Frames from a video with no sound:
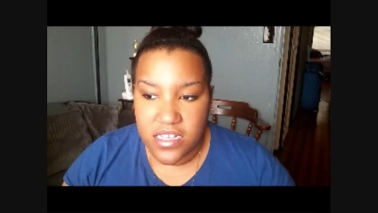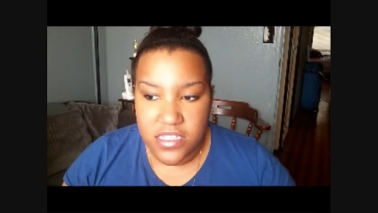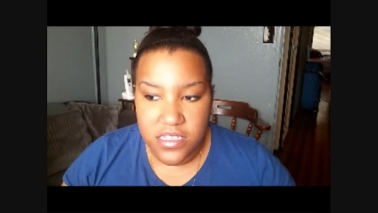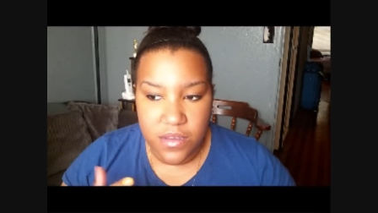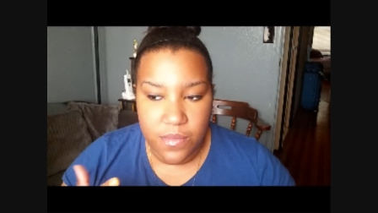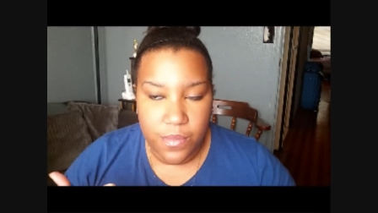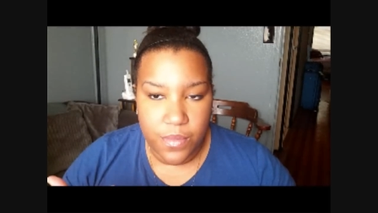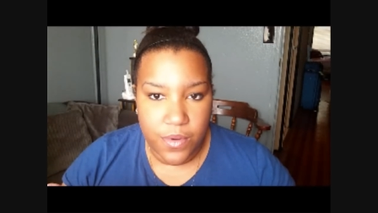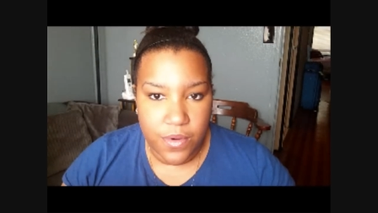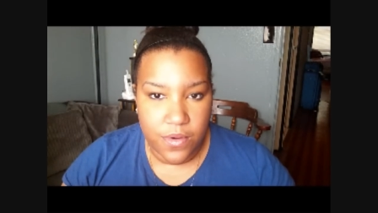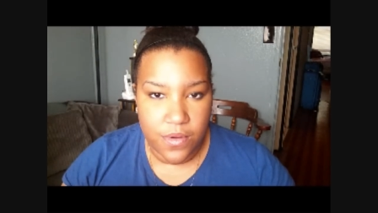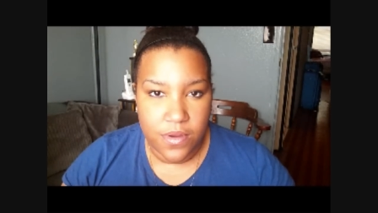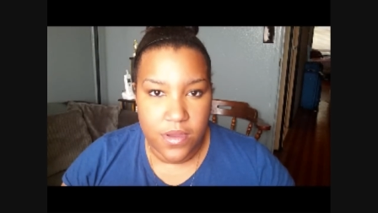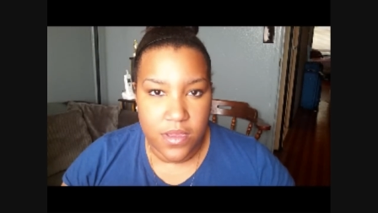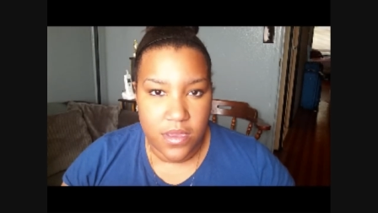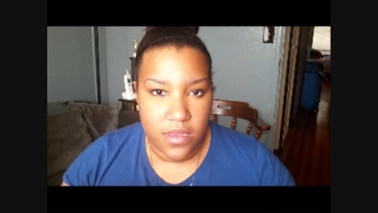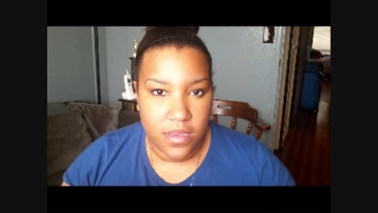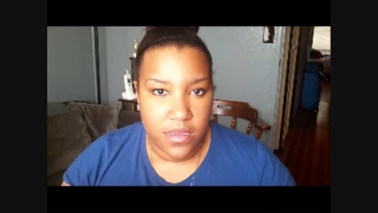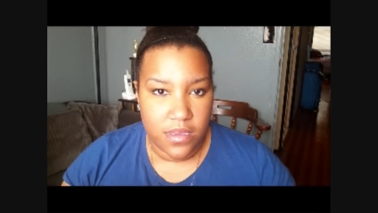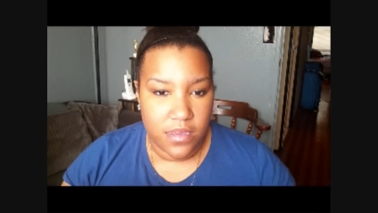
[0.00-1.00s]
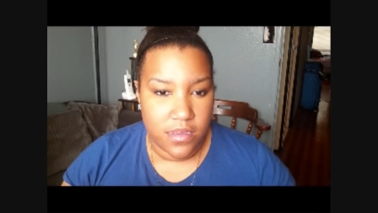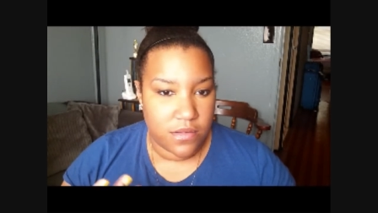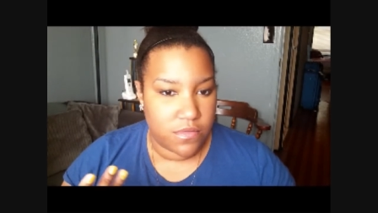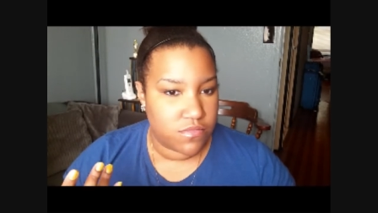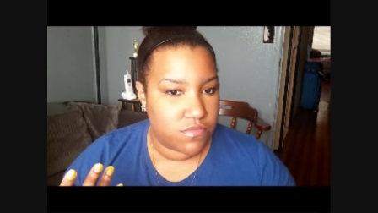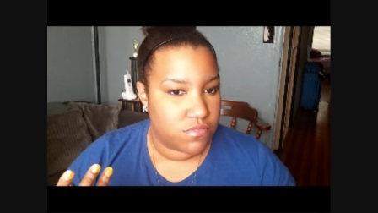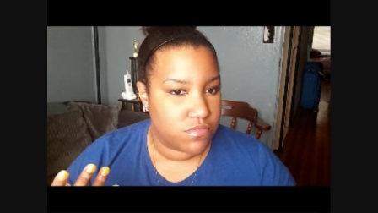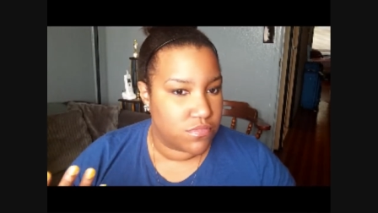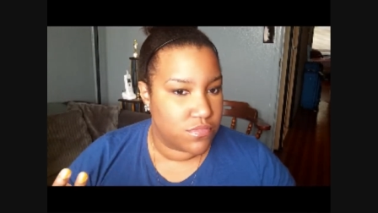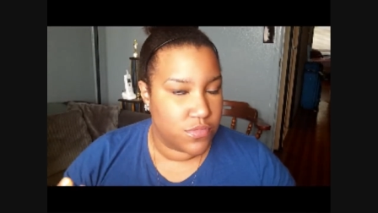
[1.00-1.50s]
like simple
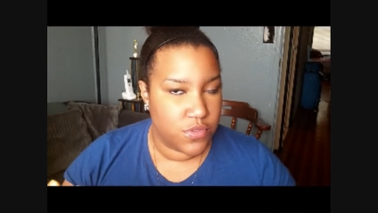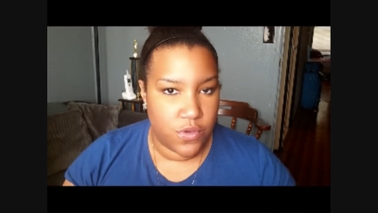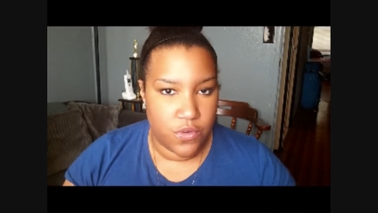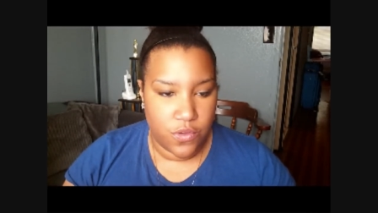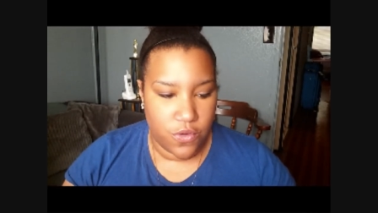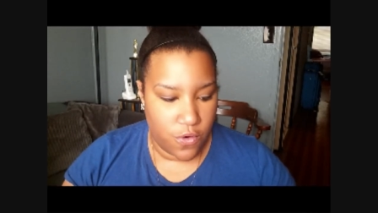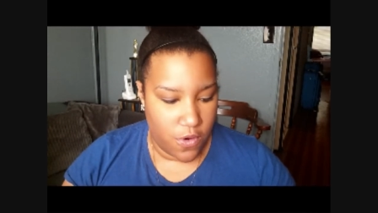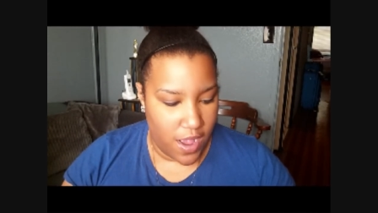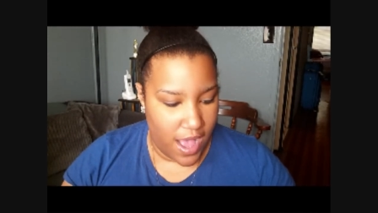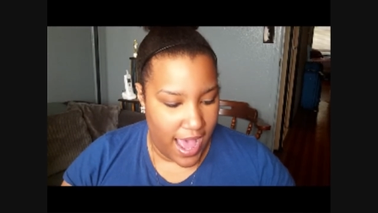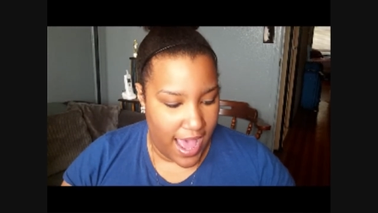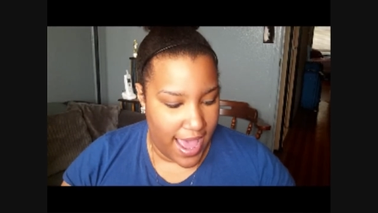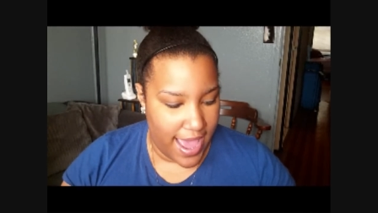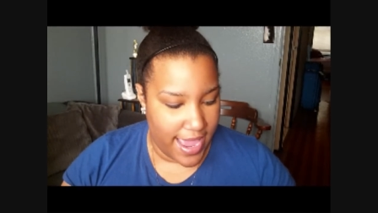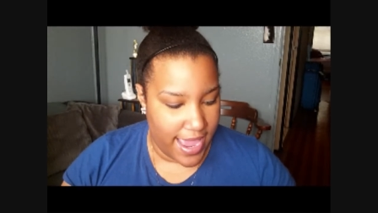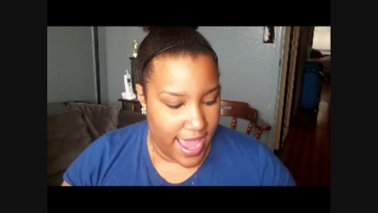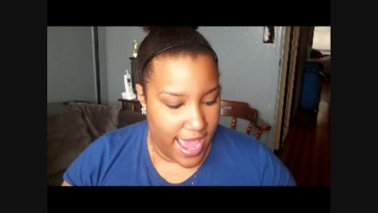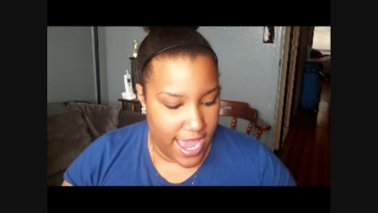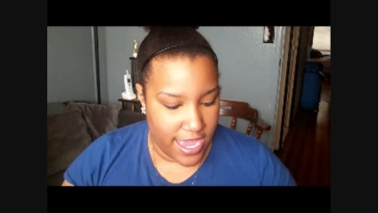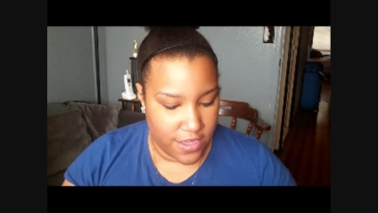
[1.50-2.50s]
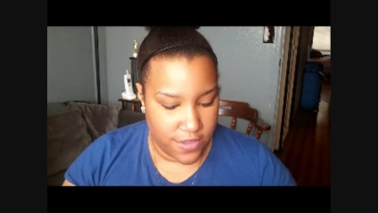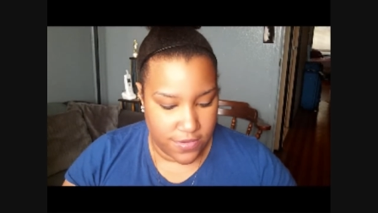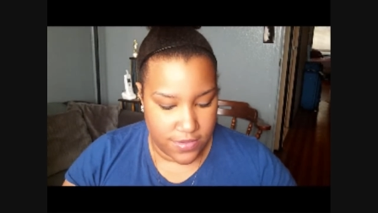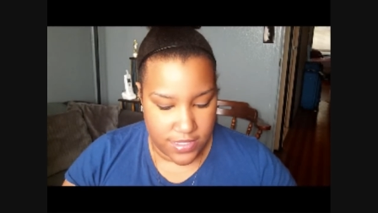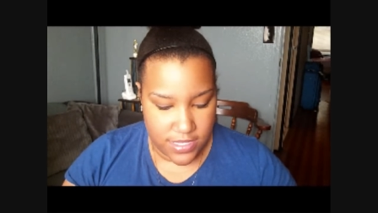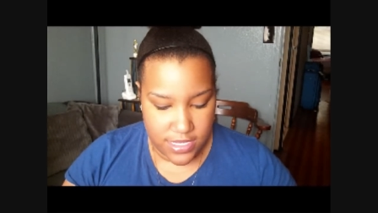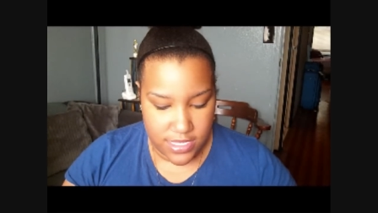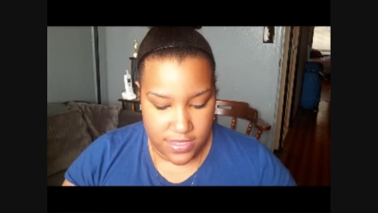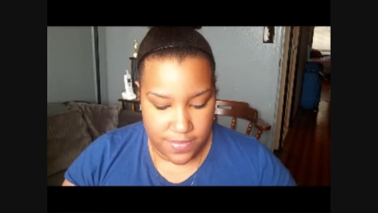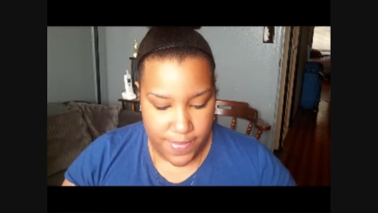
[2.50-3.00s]
neutral eye, I
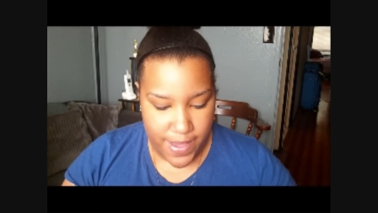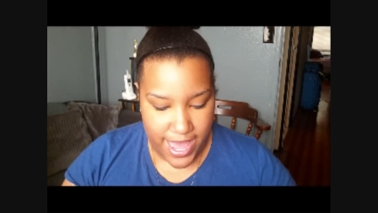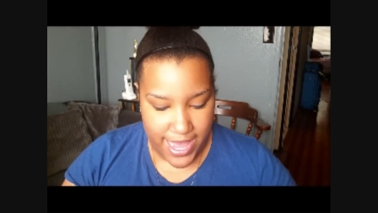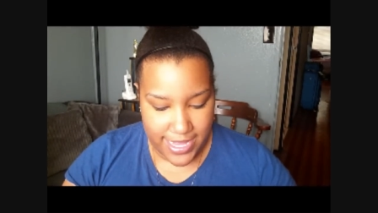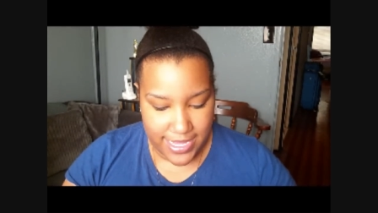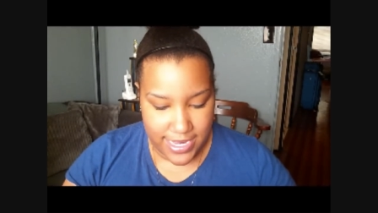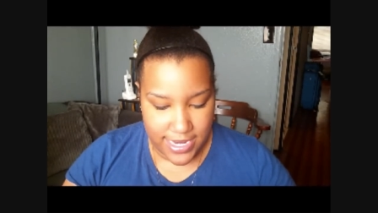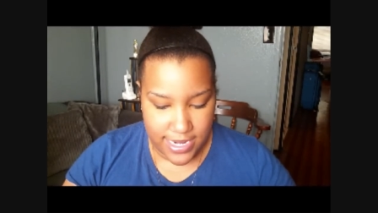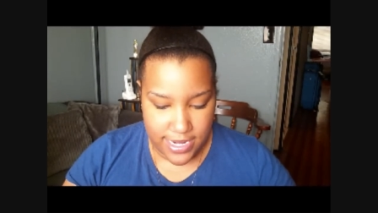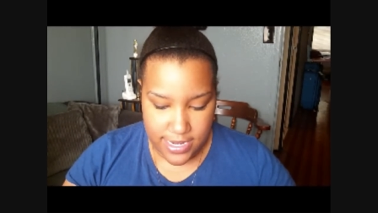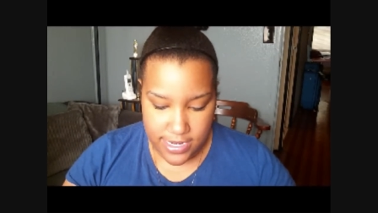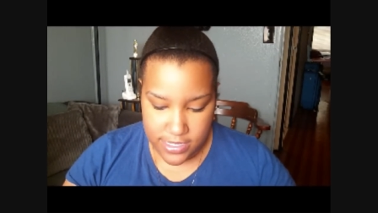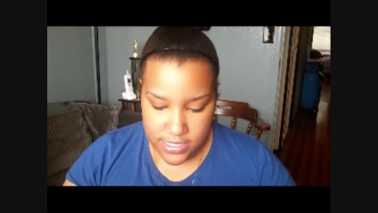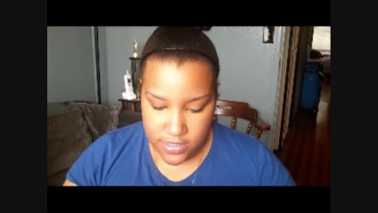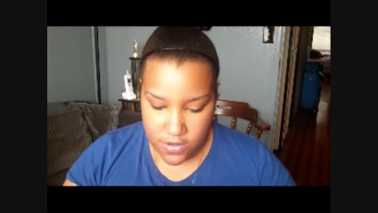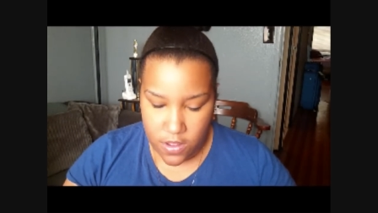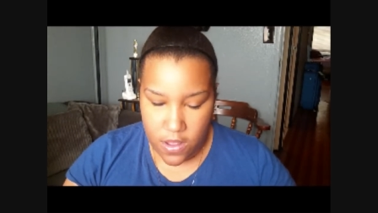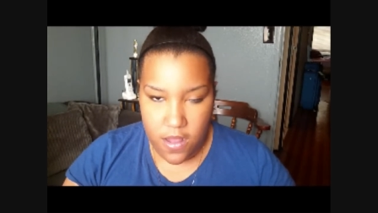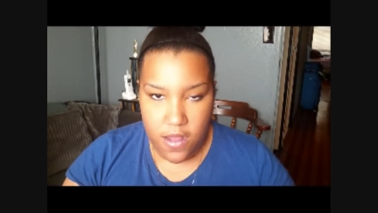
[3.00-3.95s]
use this palette, and it's